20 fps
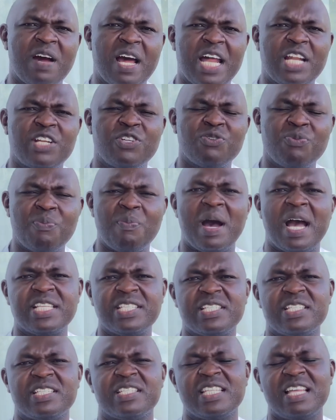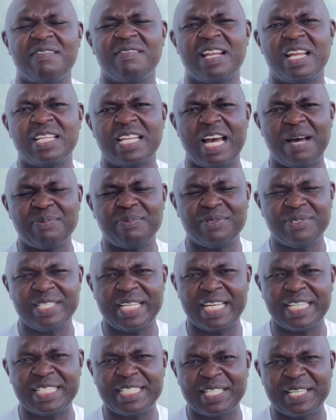and do much they've done up to
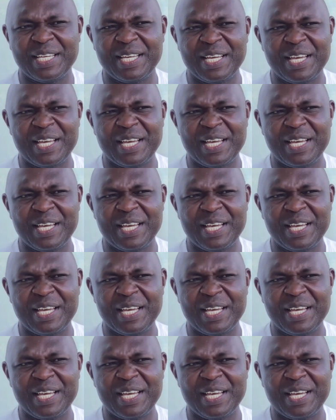date.